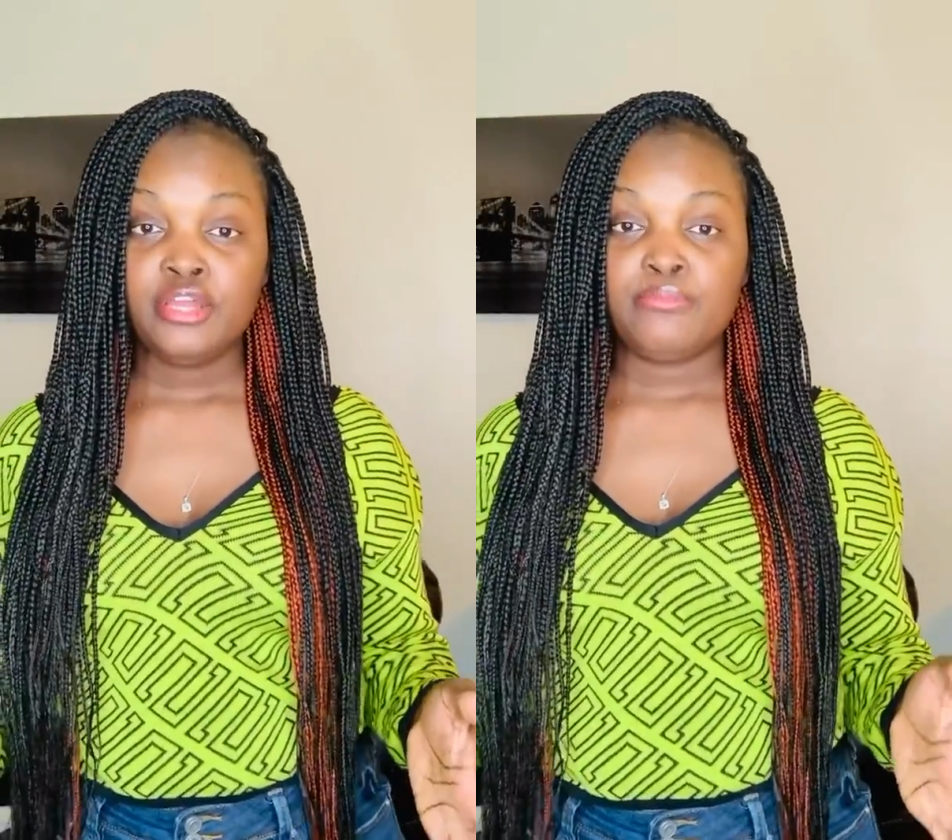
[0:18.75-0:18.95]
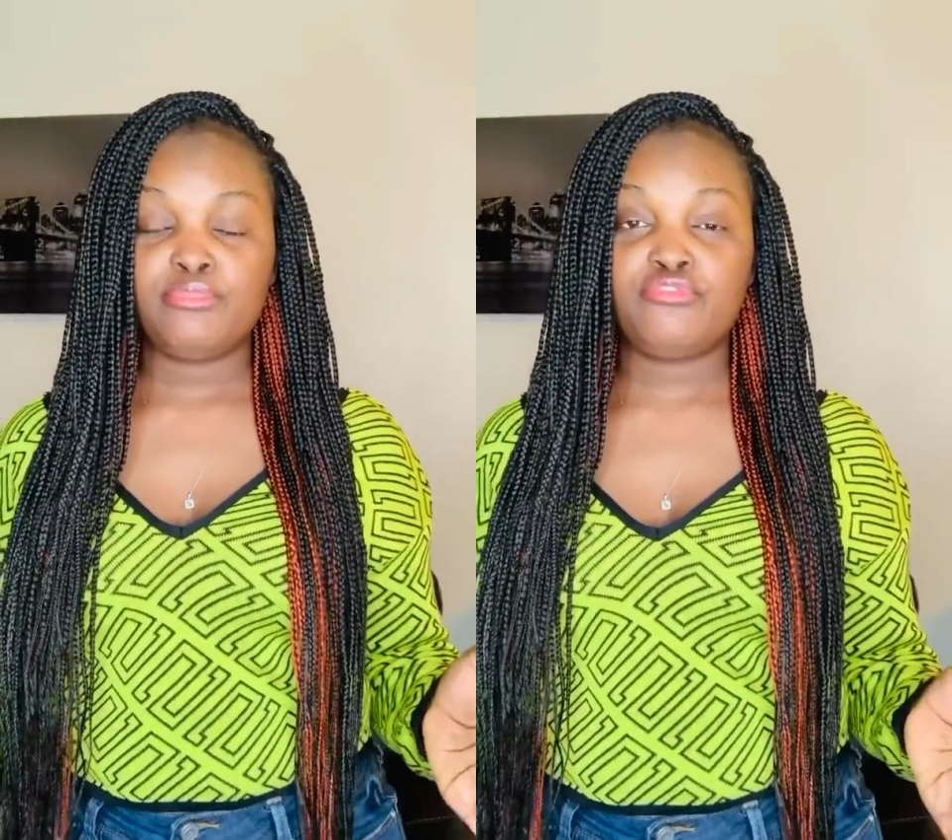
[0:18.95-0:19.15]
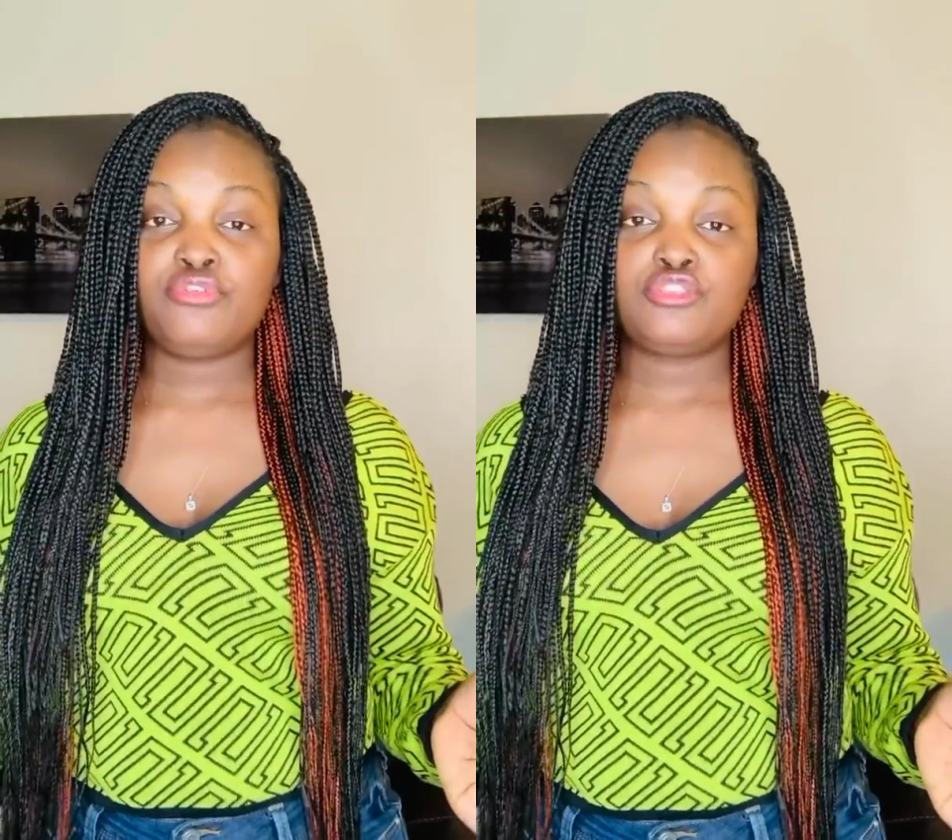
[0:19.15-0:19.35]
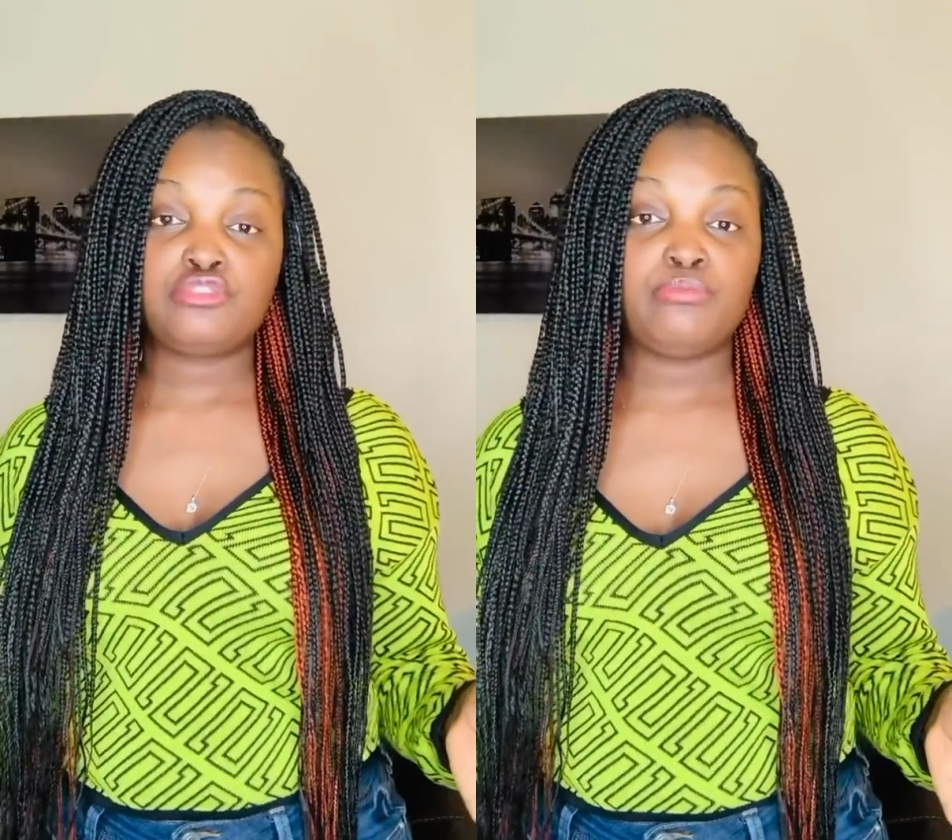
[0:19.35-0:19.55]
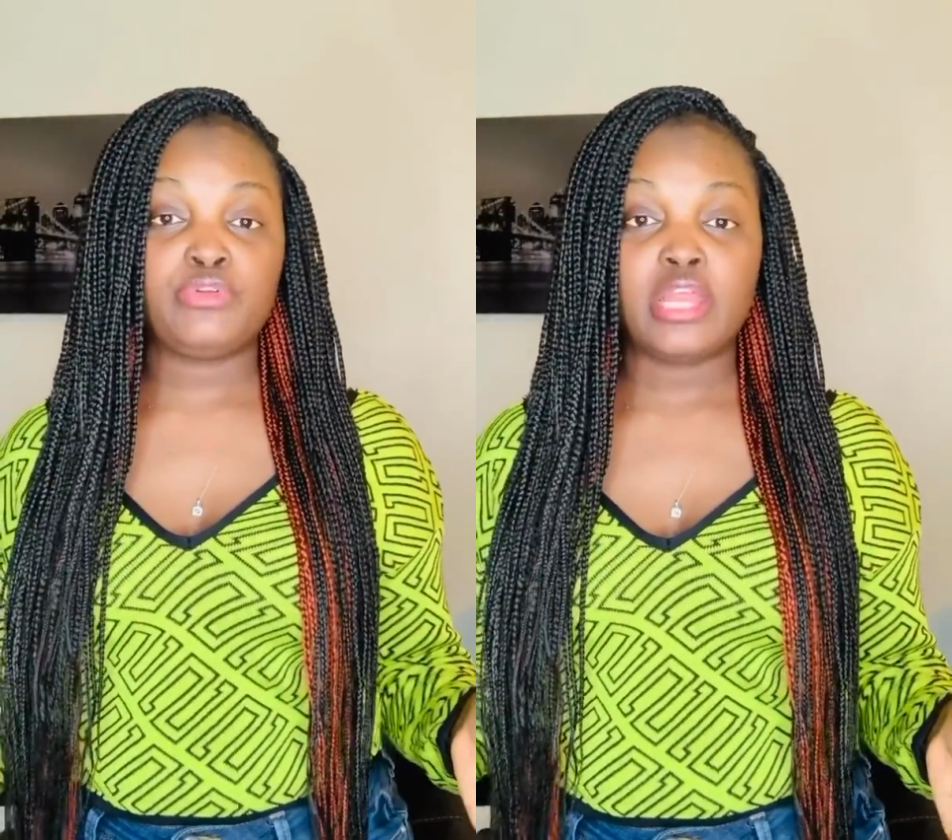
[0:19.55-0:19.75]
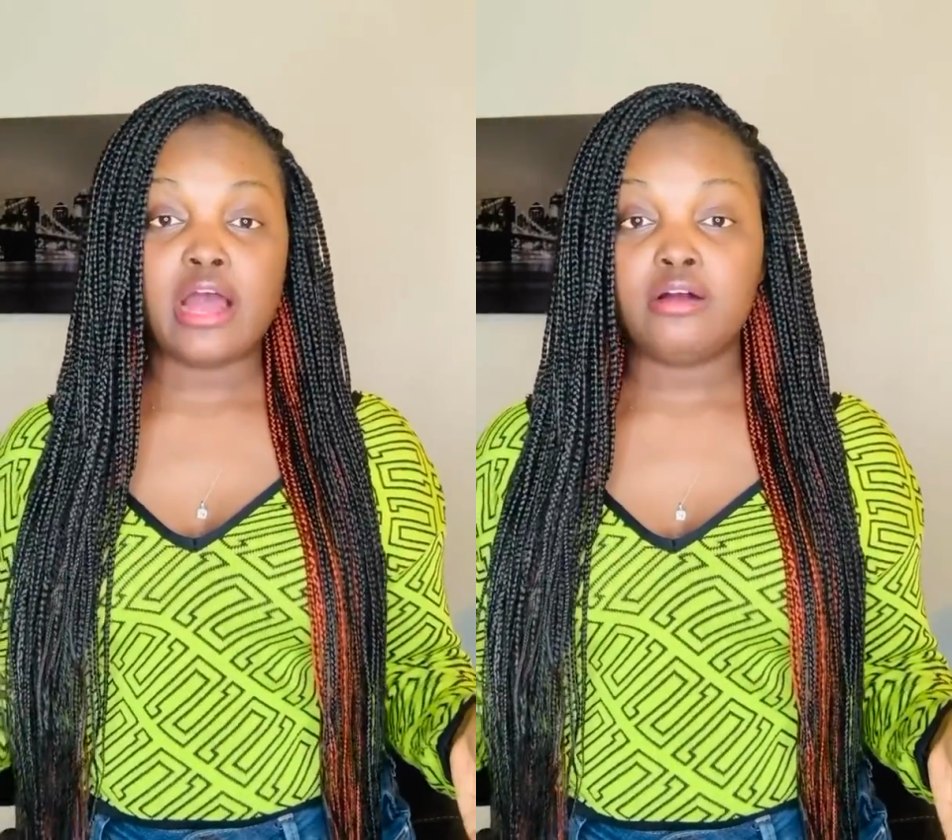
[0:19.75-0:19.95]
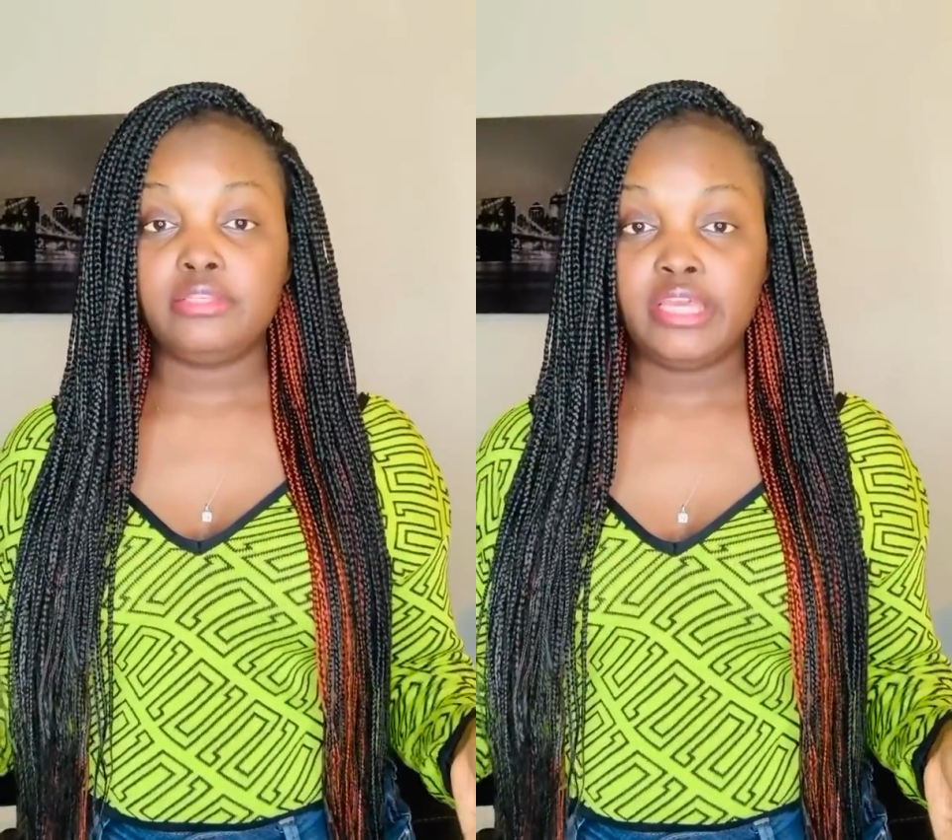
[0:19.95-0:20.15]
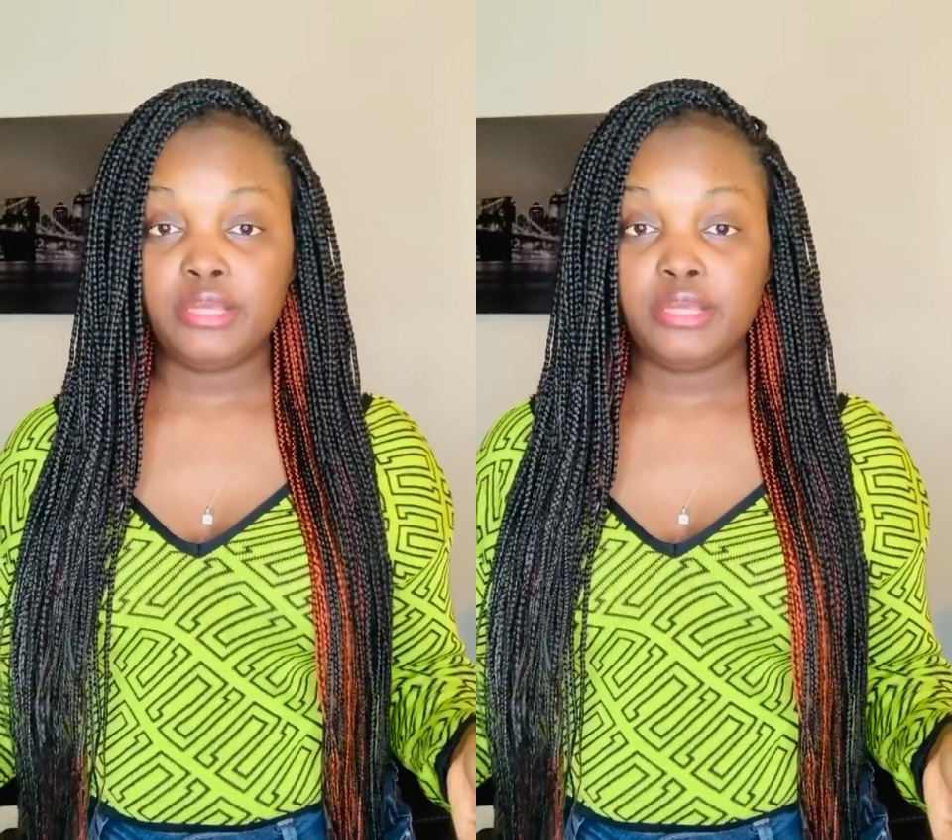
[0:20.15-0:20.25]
before to put it out there,